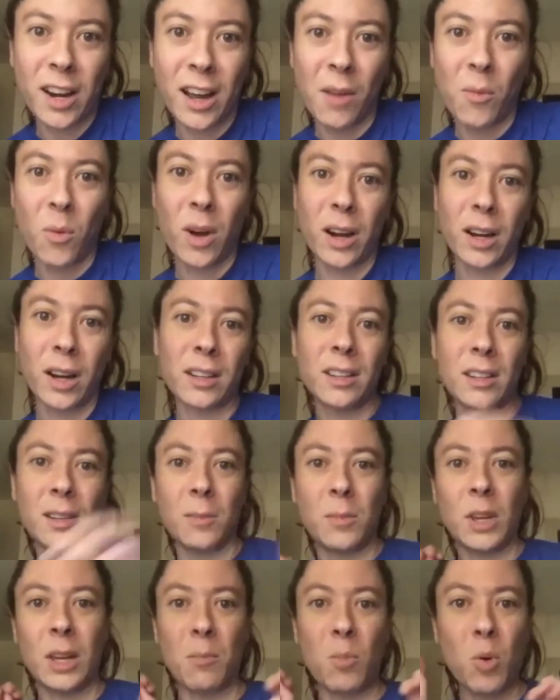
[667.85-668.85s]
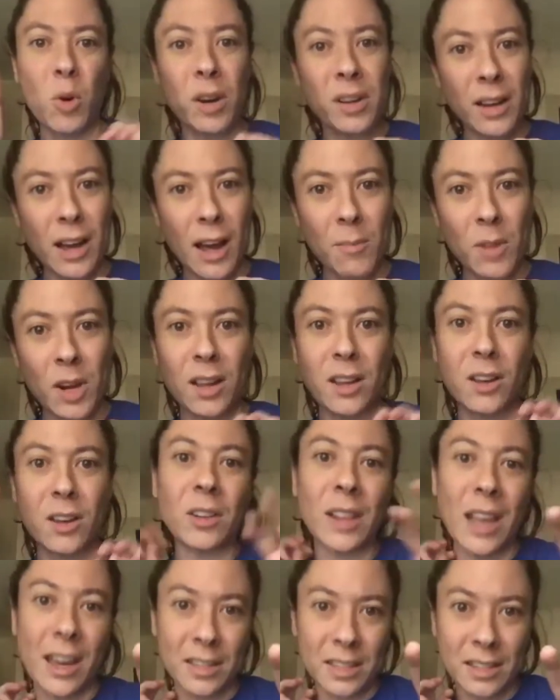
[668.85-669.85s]
I wanted to be more dominant or
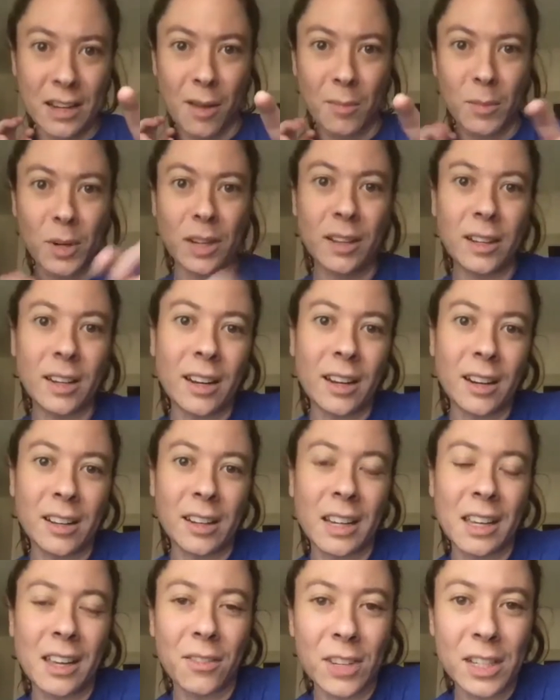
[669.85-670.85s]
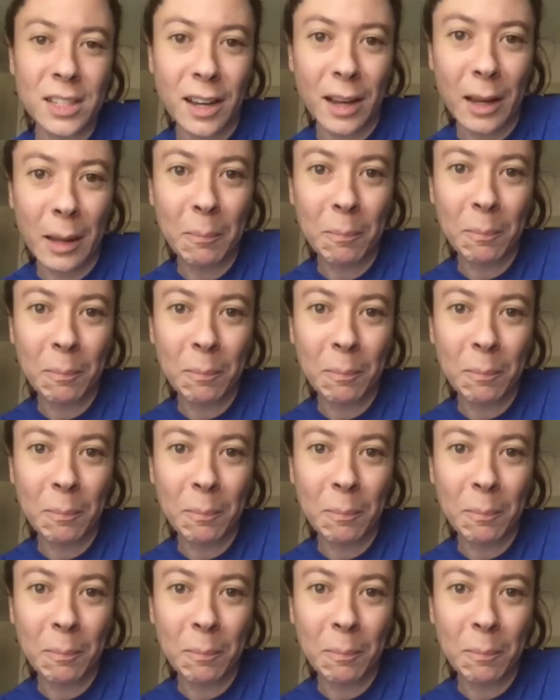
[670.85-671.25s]
less dominant at a given time.